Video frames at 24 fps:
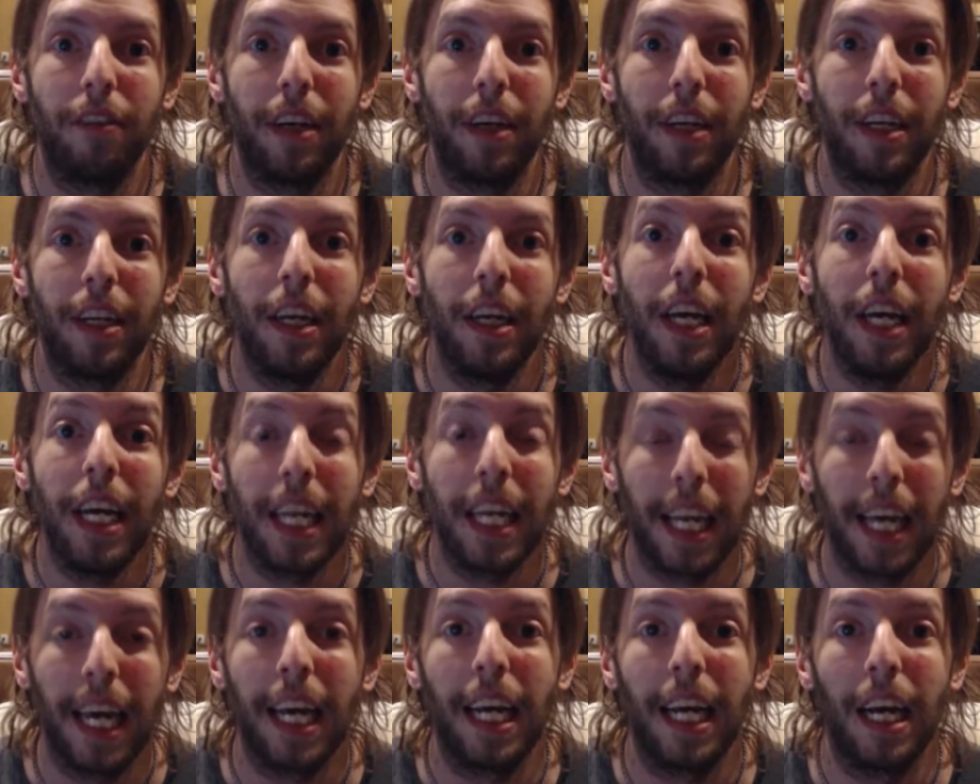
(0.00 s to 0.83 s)
and
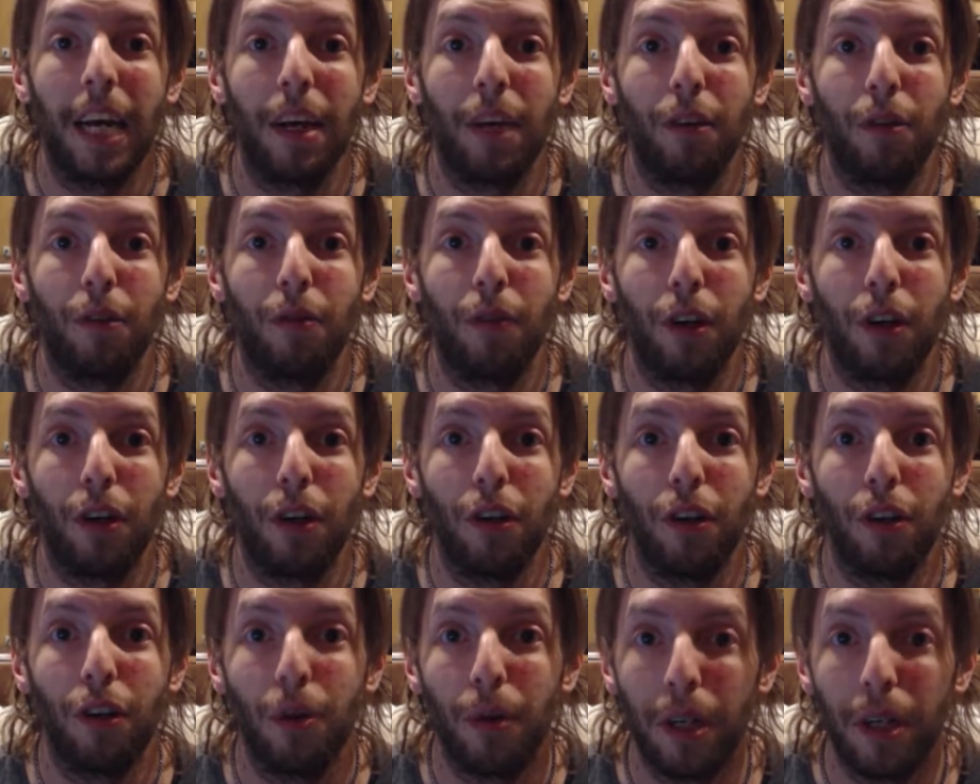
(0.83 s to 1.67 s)
King has
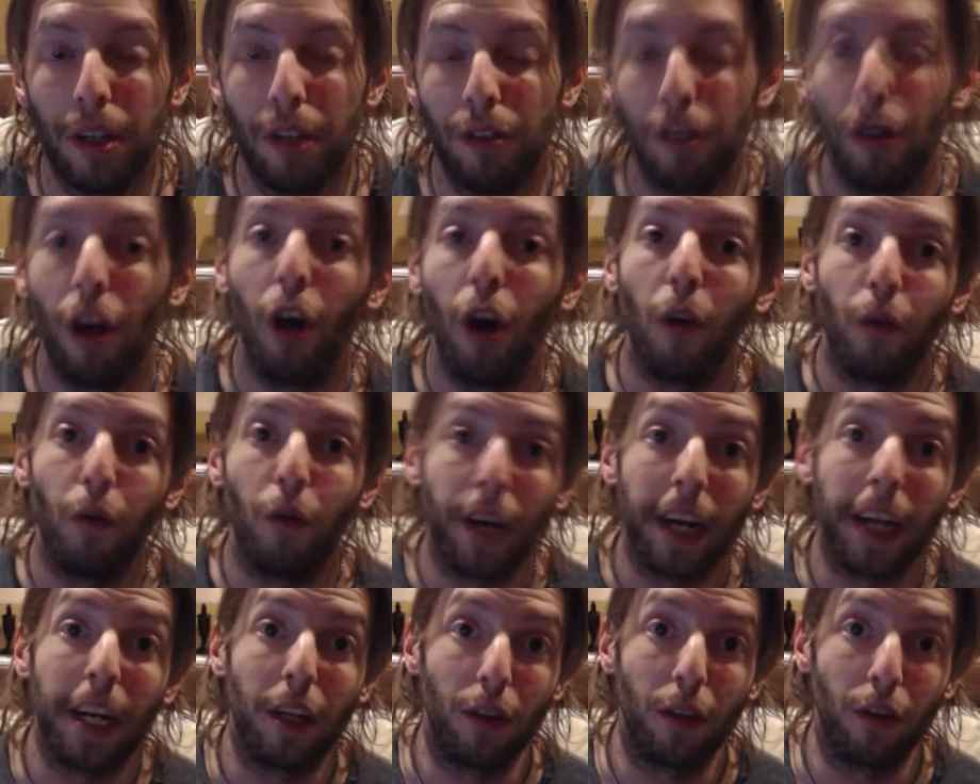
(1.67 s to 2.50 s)
reverted to his
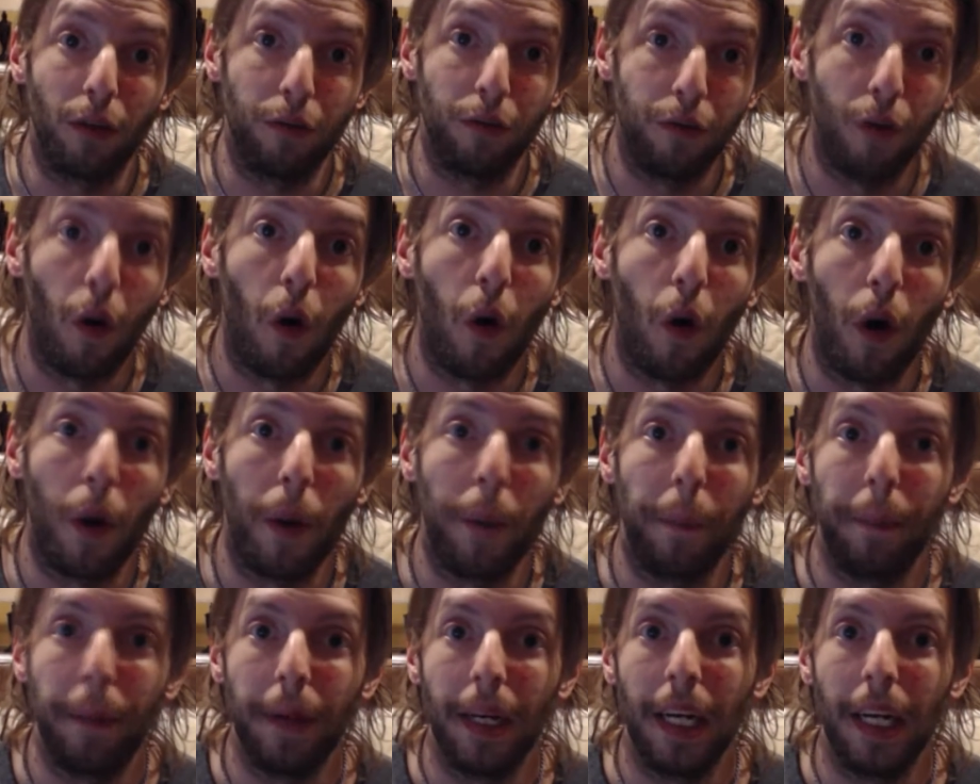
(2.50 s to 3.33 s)
regular
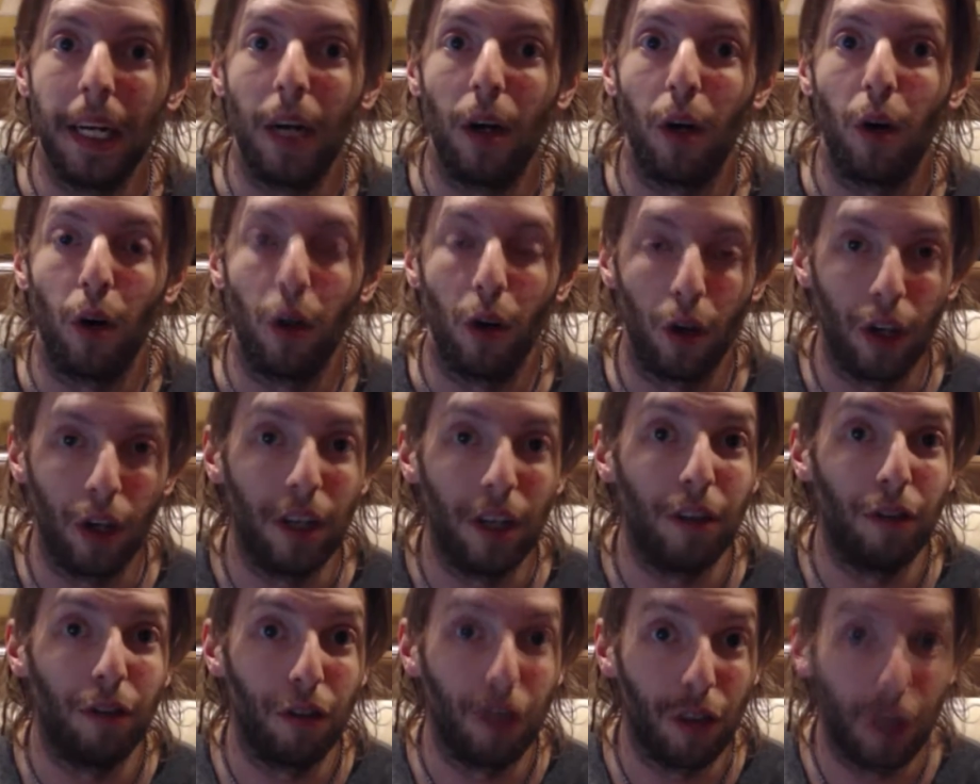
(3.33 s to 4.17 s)
form, being, or
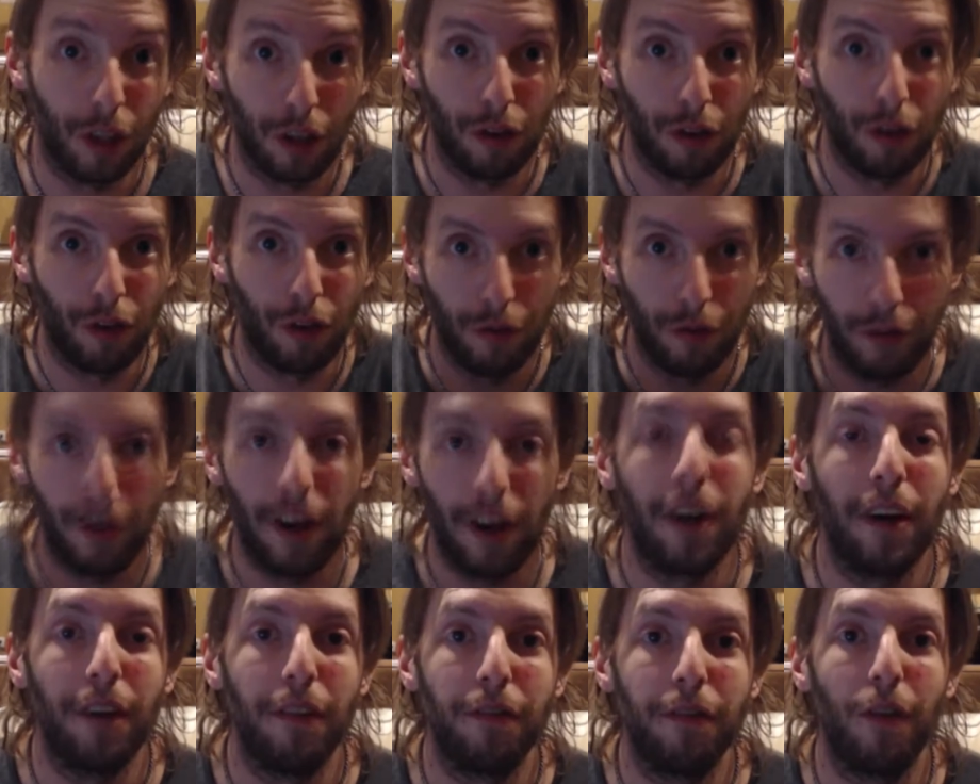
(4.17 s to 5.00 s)
his
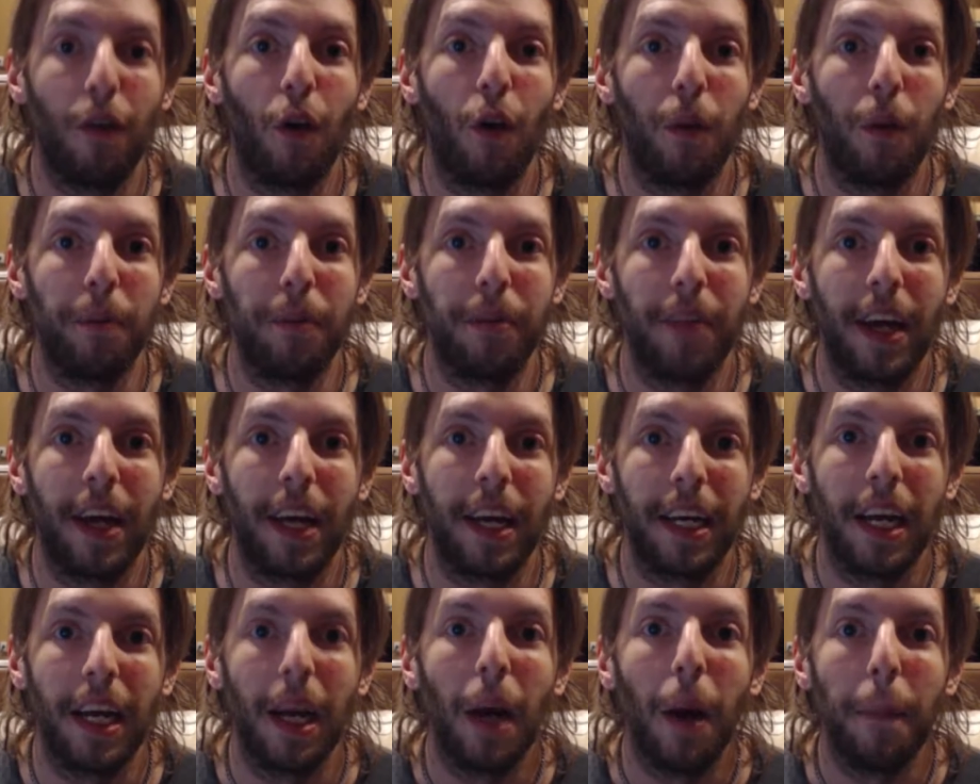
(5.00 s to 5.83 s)
fairy form
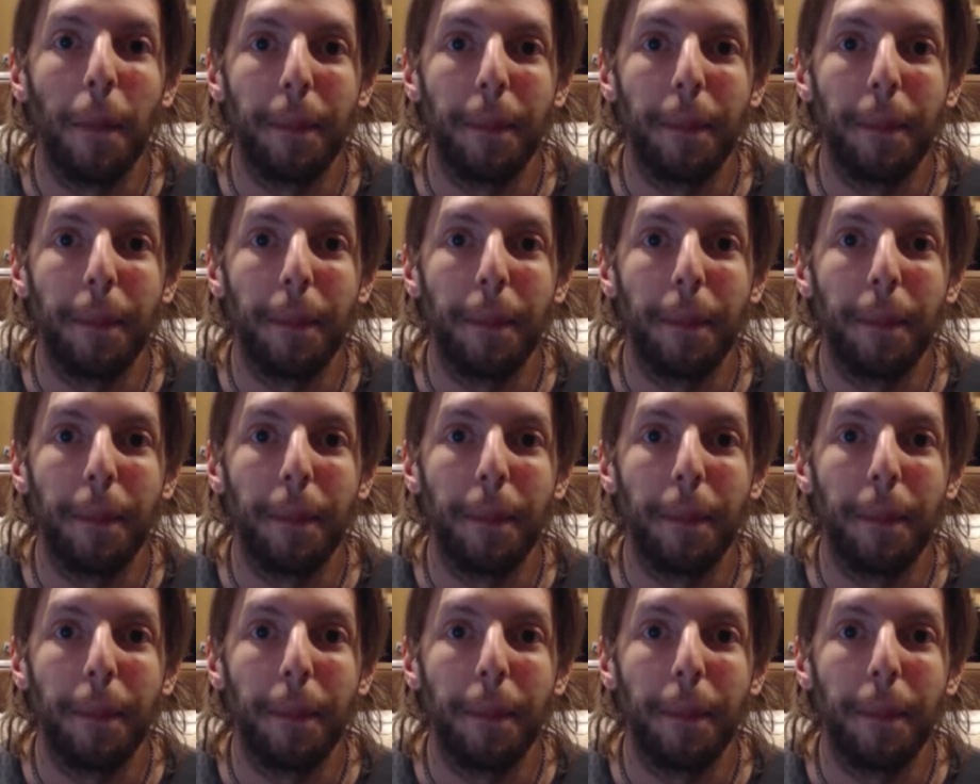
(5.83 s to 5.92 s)
thing,